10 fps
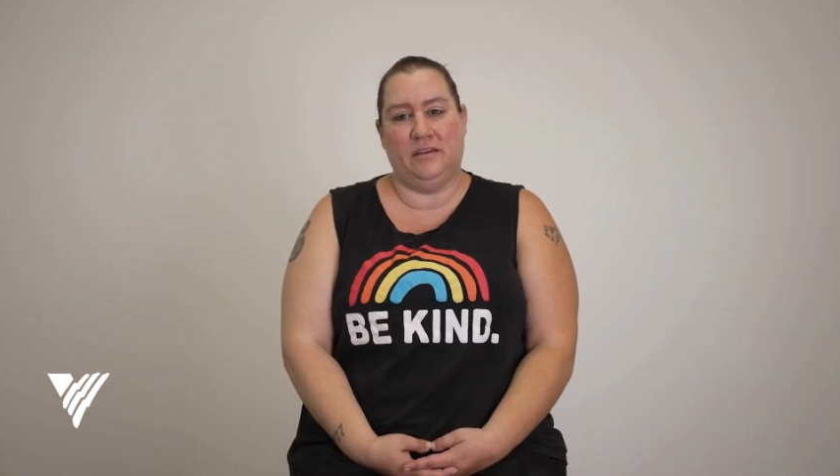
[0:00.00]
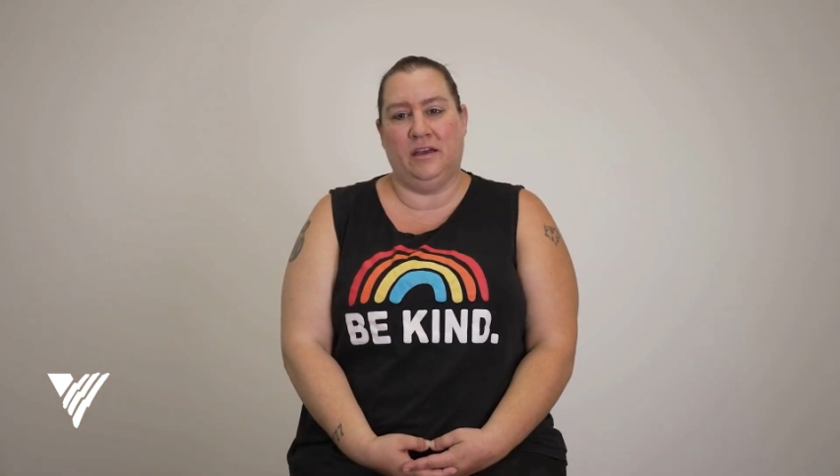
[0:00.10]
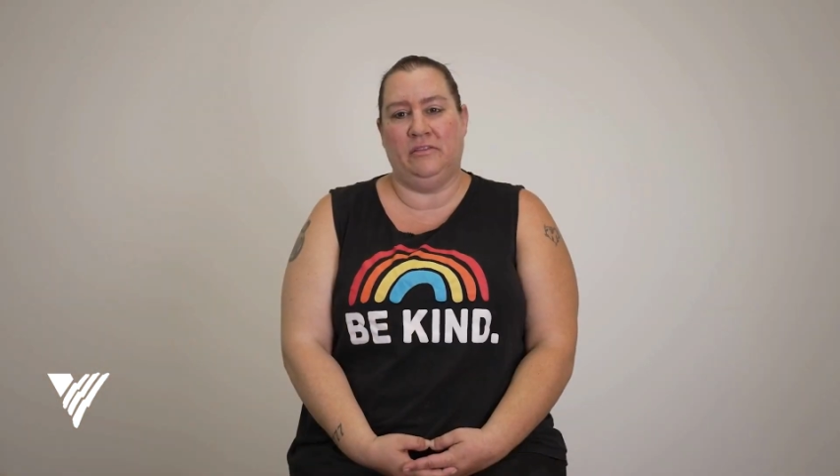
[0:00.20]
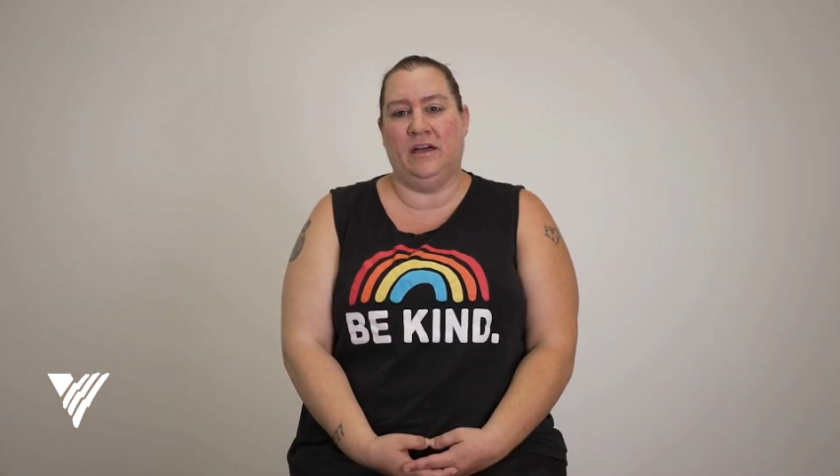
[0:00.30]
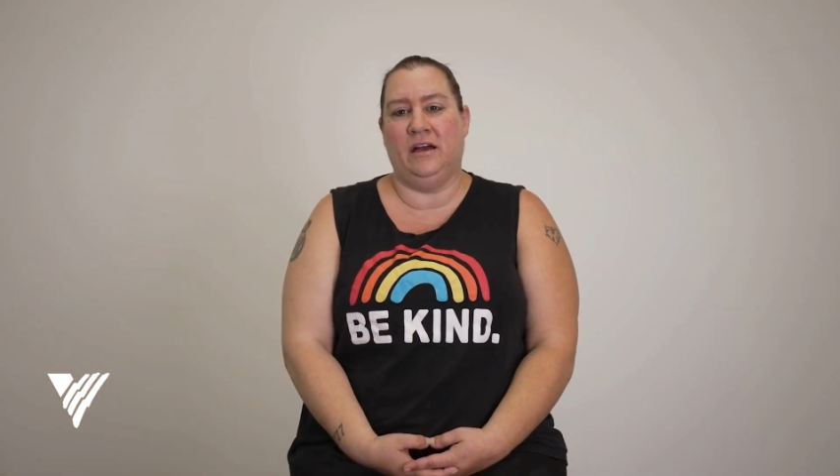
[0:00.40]

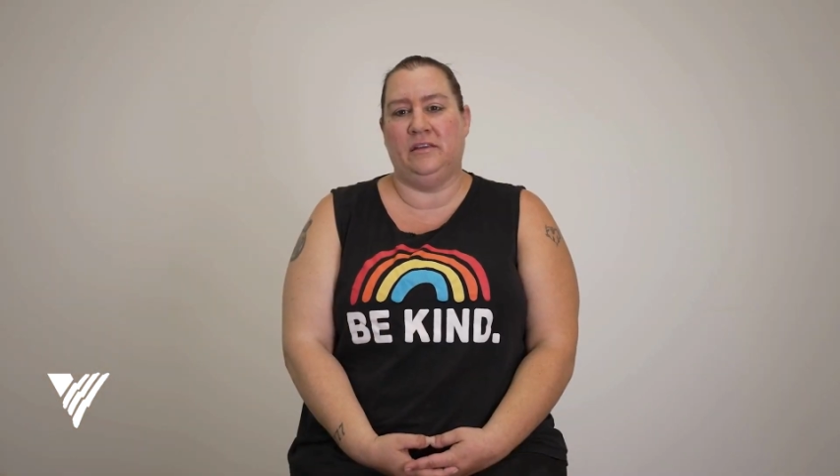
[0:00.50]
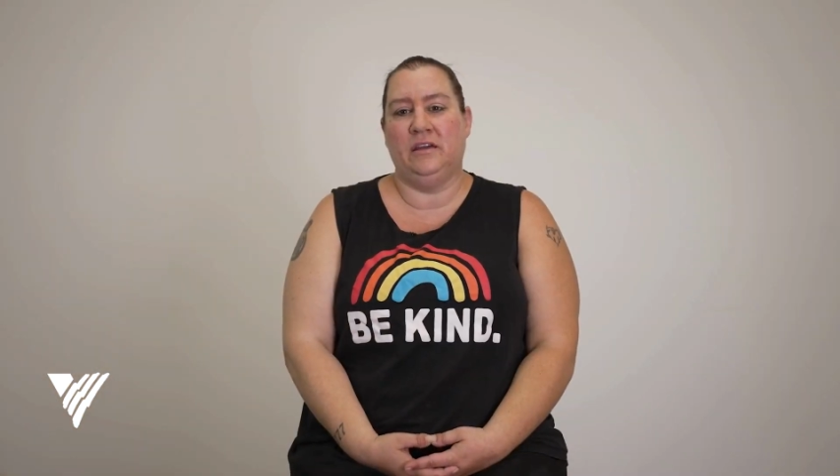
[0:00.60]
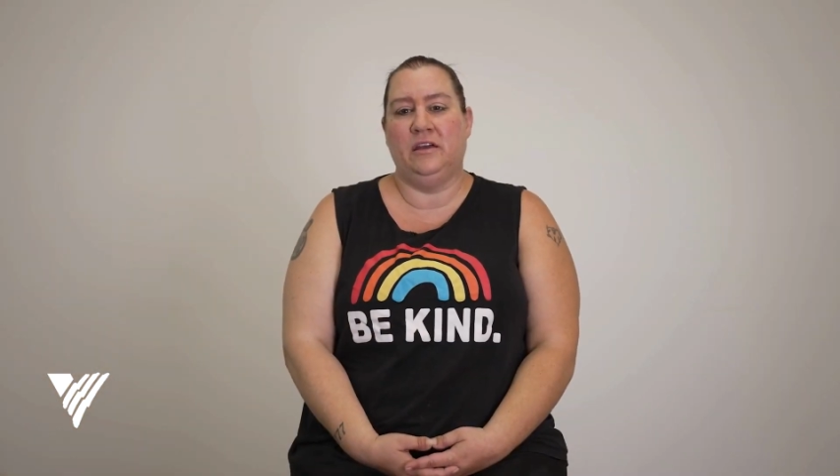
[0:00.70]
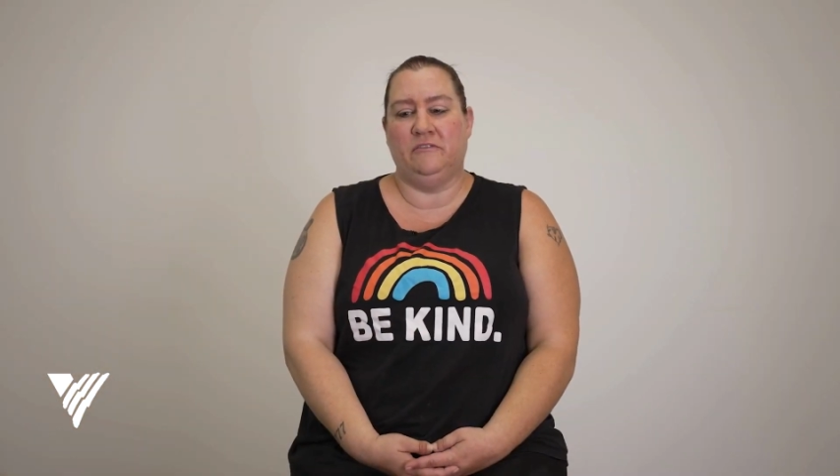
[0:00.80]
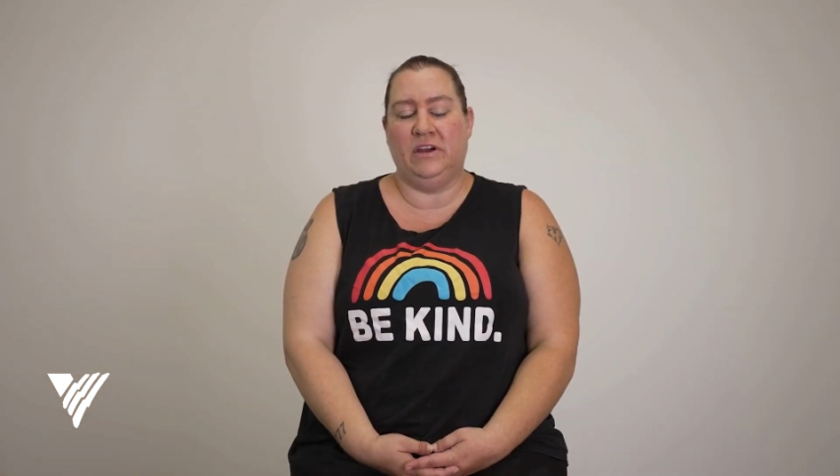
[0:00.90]
and that
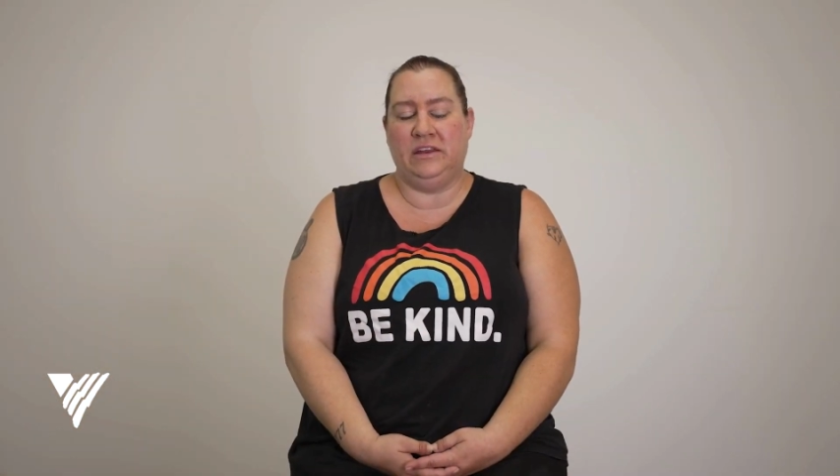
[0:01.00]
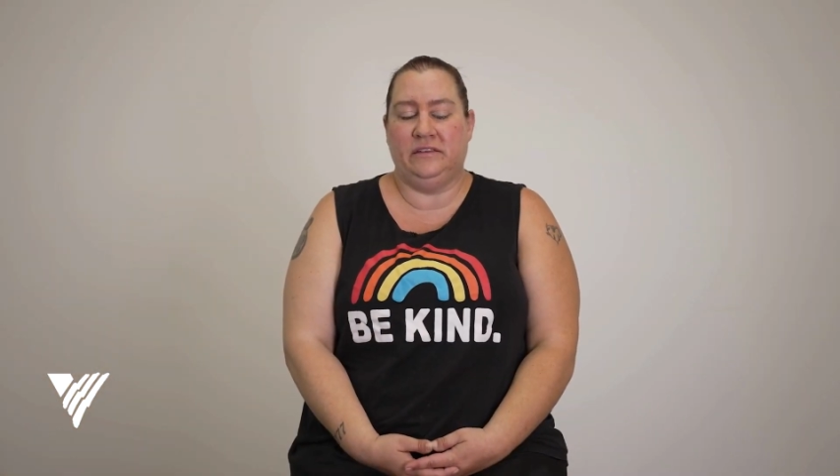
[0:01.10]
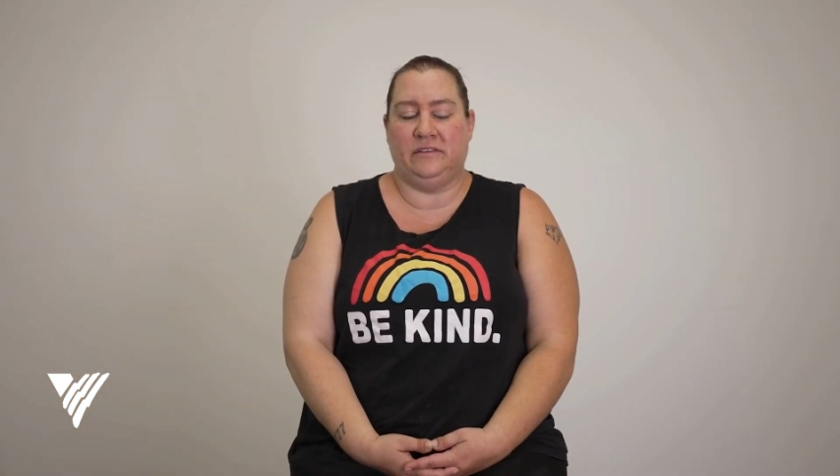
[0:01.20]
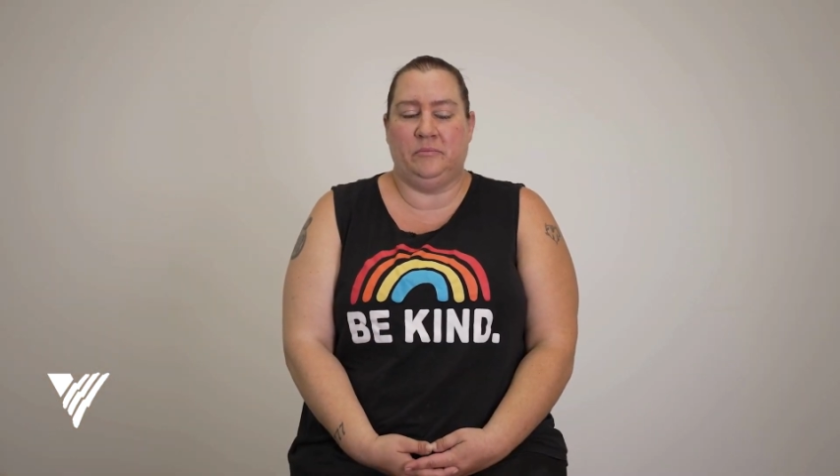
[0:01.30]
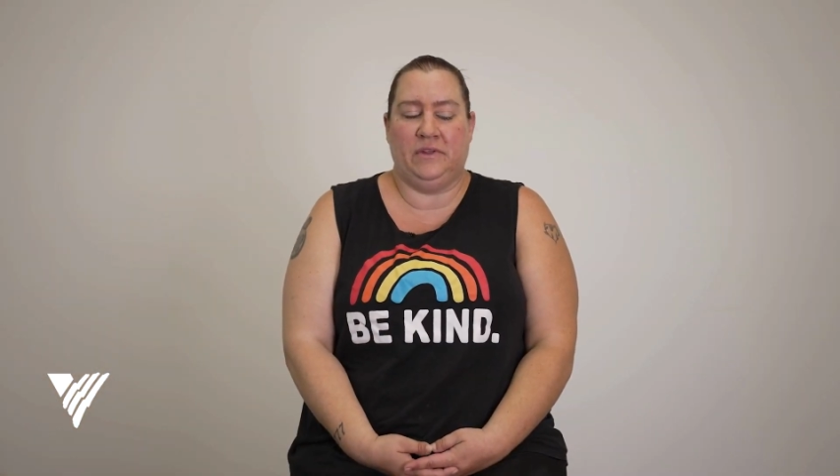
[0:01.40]
if I need
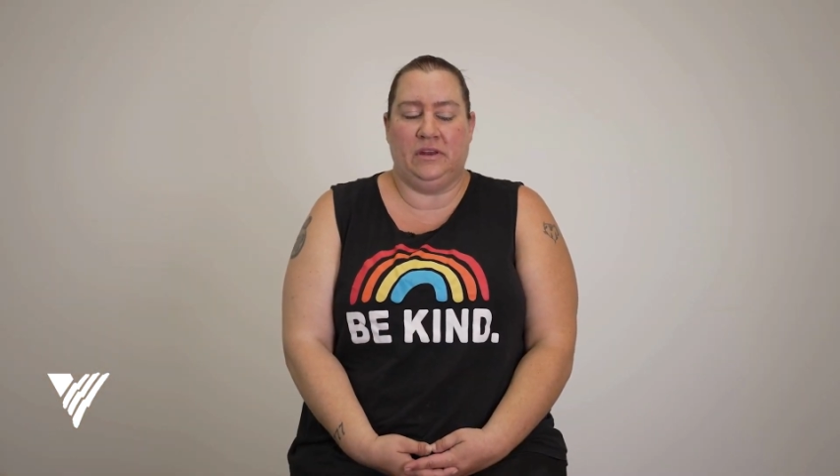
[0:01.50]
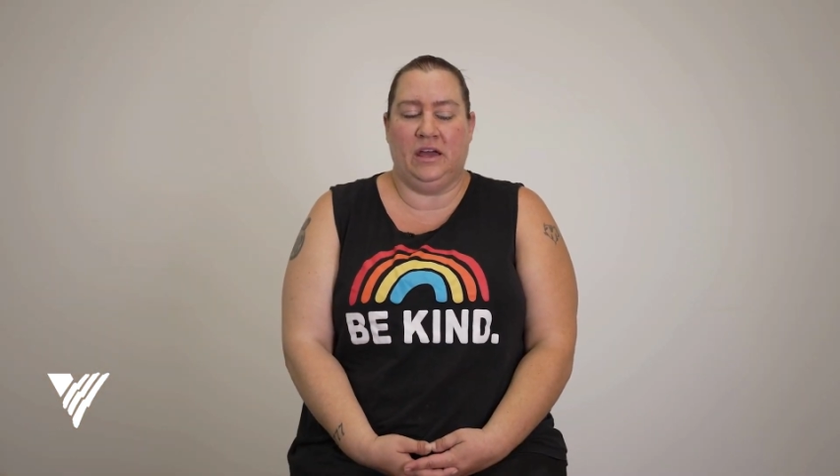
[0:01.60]
something,